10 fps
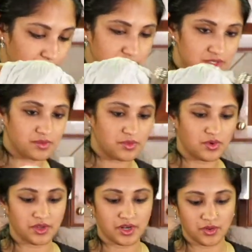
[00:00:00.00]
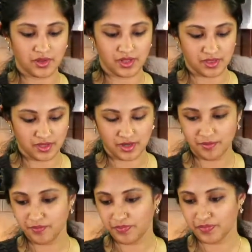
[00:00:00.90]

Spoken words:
Pour some coconut oil in there